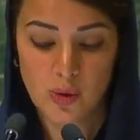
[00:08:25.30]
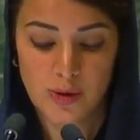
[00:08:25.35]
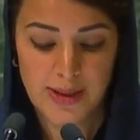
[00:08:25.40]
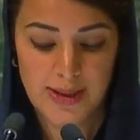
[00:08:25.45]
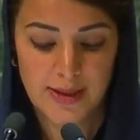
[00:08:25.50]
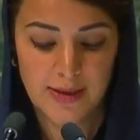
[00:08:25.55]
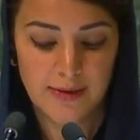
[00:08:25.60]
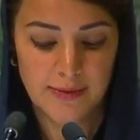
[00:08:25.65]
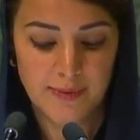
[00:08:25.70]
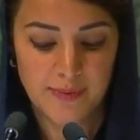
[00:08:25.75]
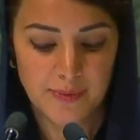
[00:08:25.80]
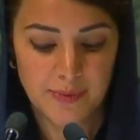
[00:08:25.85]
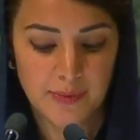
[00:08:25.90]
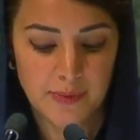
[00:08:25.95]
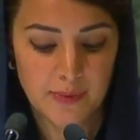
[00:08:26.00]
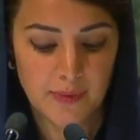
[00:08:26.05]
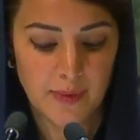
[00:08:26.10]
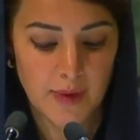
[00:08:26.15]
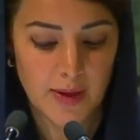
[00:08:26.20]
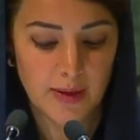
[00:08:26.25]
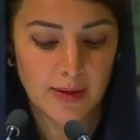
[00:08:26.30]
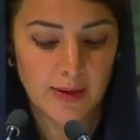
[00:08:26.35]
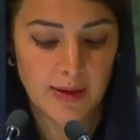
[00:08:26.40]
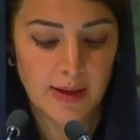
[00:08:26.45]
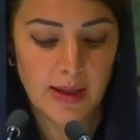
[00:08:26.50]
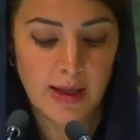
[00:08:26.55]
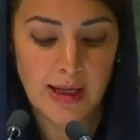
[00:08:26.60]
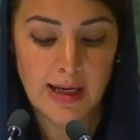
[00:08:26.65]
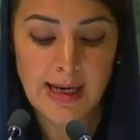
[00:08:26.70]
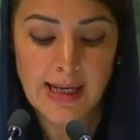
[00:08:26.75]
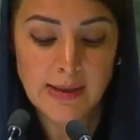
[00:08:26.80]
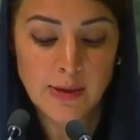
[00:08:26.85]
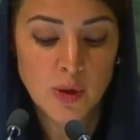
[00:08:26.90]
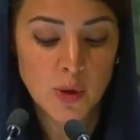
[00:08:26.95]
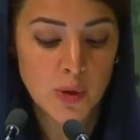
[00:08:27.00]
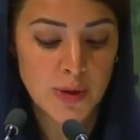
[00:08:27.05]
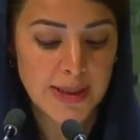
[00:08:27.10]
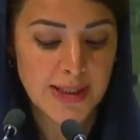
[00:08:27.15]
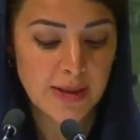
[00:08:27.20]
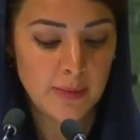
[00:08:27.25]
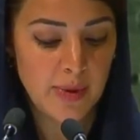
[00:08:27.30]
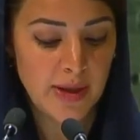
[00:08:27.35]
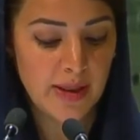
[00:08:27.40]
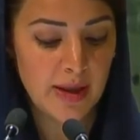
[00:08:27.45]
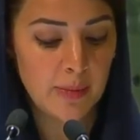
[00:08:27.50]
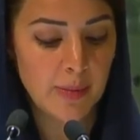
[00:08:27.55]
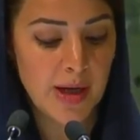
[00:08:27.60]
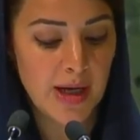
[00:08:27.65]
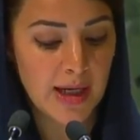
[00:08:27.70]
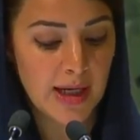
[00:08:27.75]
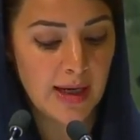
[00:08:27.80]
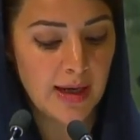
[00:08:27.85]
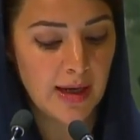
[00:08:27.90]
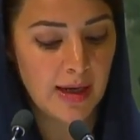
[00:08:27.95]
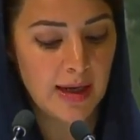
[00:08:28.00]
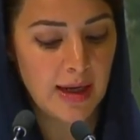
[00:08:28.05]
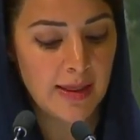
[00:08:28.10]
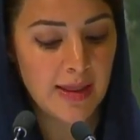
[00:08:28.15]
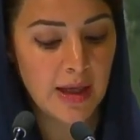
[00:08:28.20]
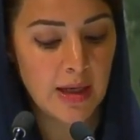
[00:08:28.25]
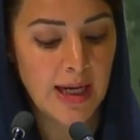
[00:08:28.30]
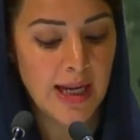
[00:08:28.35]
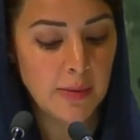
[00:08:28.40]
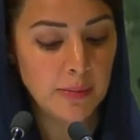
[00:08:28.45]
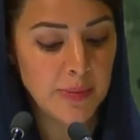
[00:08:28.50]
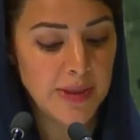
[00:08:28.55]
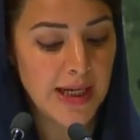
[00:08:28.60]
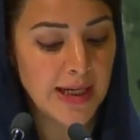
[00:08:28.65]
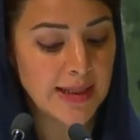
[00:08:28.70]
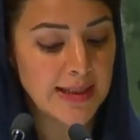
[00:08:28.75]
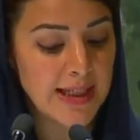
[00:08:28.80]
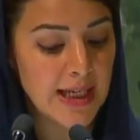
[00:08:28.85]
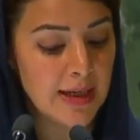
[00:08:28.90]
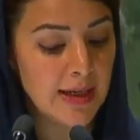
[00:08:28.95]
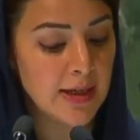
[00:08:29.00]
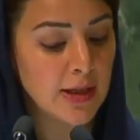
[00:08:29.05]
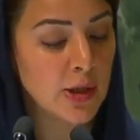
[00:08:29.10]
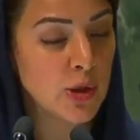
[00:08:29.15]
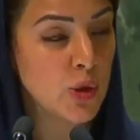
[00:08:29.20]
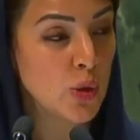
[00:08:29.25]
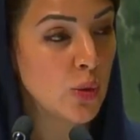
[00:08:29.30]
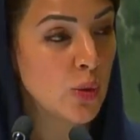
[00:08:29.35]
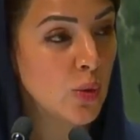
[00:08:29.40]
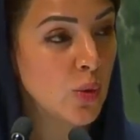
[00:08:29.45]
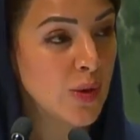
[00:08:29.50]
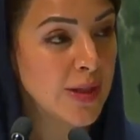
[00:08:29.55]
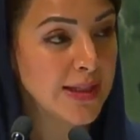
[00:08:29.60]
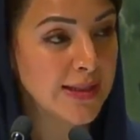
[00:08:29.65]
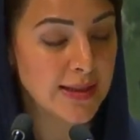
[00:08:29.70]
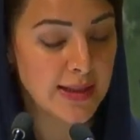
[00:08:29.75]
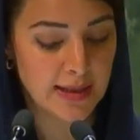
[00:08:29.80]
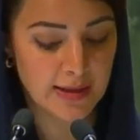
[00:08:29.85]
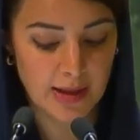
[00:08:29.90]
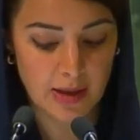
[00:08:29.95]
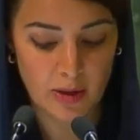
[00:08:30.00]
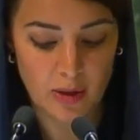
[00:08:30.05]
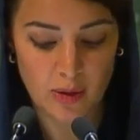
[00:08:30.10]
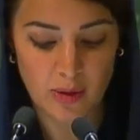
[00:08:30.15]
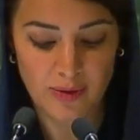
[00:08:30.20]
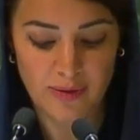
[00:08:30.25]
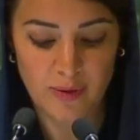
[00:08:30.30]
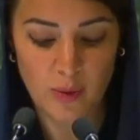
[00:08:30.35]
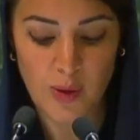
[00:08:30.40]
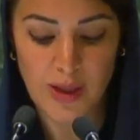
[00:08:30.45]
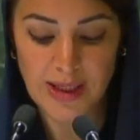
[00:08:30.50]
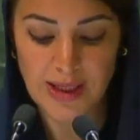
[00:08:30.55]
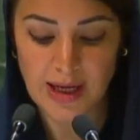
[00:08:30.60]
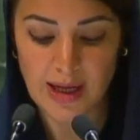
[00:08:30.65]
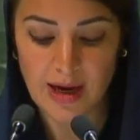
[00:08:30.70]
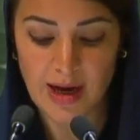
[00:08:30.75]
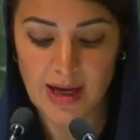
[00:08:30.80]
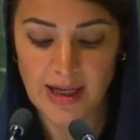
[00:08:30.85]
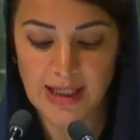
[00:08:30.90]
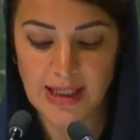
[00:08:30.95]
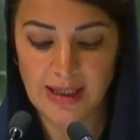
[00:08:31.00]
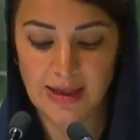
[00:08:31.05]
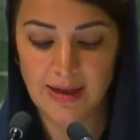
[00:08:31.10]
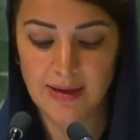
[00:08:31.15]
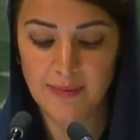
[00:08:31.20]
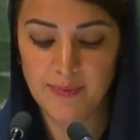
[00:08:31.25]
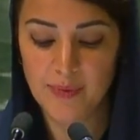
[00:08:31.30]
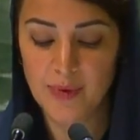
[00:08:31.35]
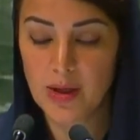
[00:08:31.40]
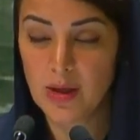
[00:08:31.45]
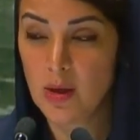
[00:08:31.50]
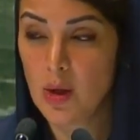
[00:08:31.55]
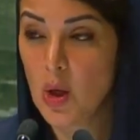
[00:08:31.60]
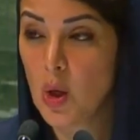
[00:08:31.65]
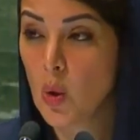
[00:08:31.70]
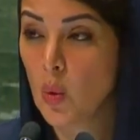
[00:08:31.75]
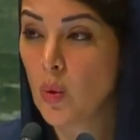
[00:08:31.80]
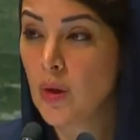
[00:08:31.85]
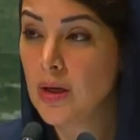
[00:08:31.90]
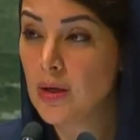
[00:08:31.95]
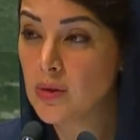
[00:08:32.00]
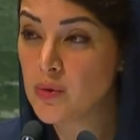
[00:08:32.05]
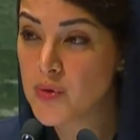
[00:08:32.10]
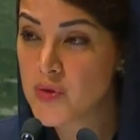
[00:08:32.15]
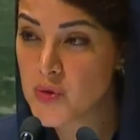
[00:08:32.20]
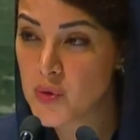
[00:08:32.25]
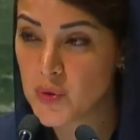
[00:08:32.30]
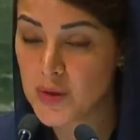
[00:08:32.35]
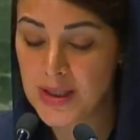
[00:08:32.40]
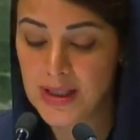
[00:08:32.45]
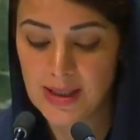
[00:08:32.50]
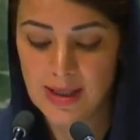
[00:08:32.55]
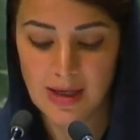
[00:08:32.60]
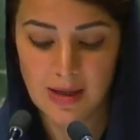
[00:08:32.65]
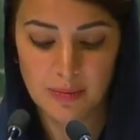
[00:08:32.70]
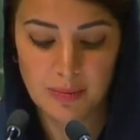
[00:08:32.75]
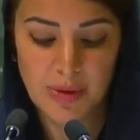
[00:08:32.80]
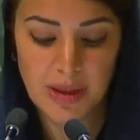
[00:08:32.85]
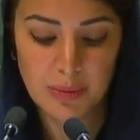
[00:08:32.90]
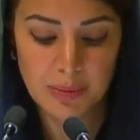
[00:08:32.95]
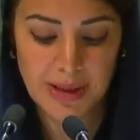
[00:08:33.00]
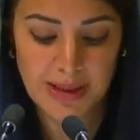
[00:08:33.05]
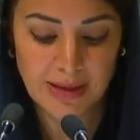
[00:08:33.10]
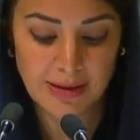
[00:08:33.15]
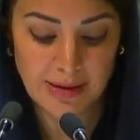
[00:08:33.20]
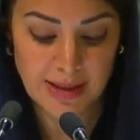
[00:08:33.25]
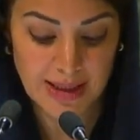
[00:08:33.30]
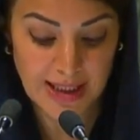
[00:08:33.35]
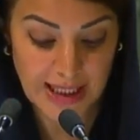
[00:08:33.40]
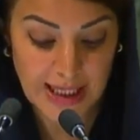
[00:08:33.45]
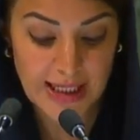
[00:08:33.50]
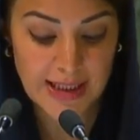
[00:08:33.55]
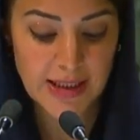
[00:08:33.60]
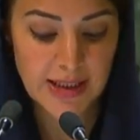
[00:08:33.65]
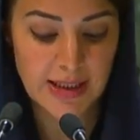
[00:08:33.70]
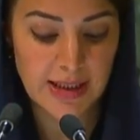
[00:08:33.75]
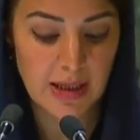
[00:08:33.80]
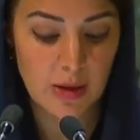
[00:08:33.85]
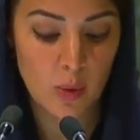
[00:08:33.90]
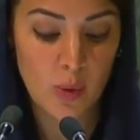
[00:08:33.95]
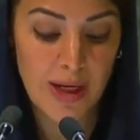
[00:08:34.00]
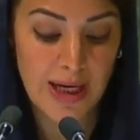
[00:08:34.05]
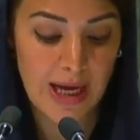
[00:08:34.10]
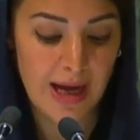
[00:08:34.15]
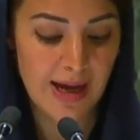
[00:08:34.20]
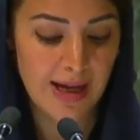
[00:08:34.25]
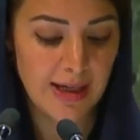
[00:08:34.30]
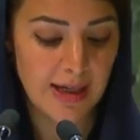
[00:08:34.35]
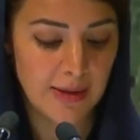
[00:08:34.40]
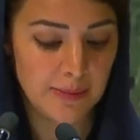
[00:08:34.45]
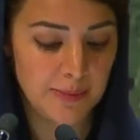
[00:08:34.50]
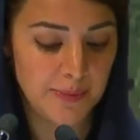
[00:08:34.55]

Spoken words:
Without eradicating extremism, hatred, and racism from our region and globally, these efforts will not succeed.